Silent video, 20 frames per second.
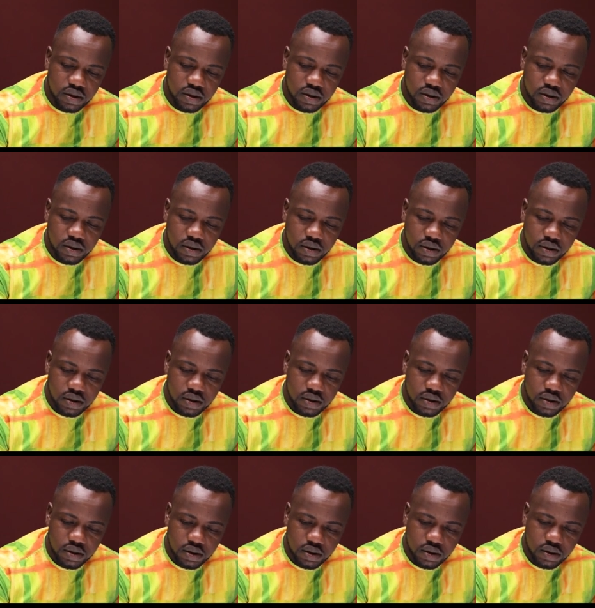
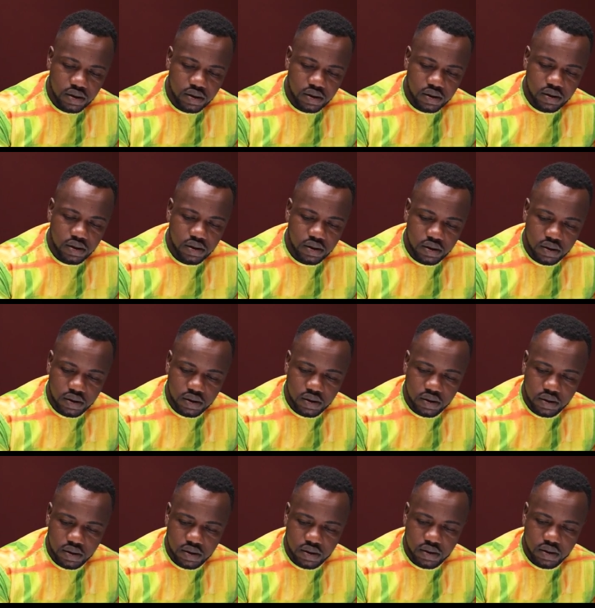
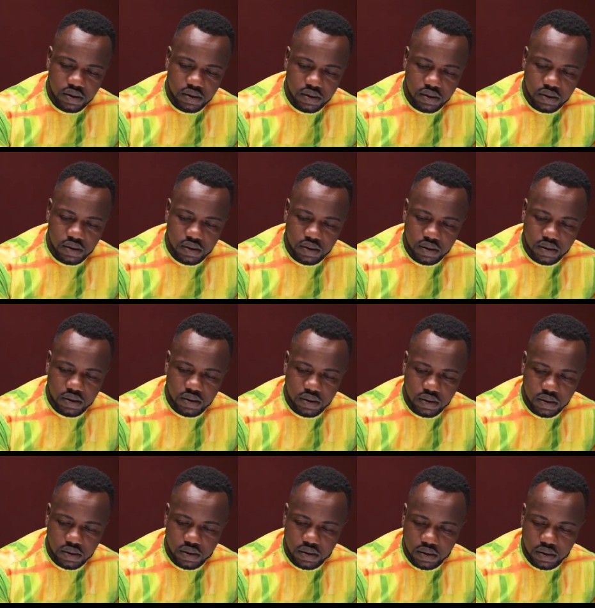
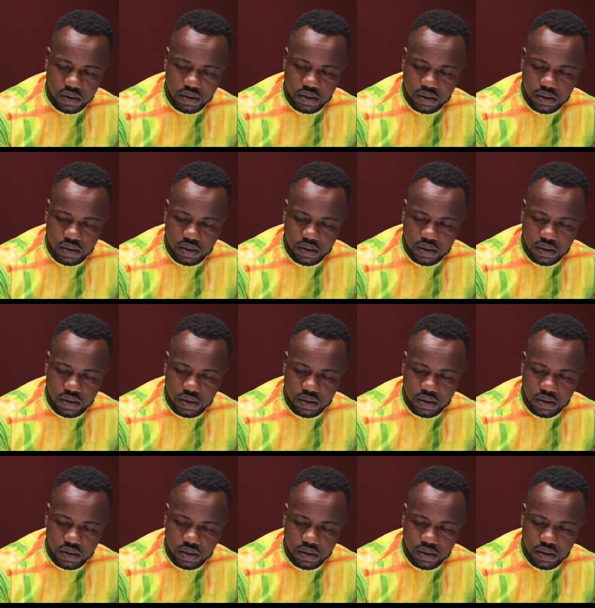(silence)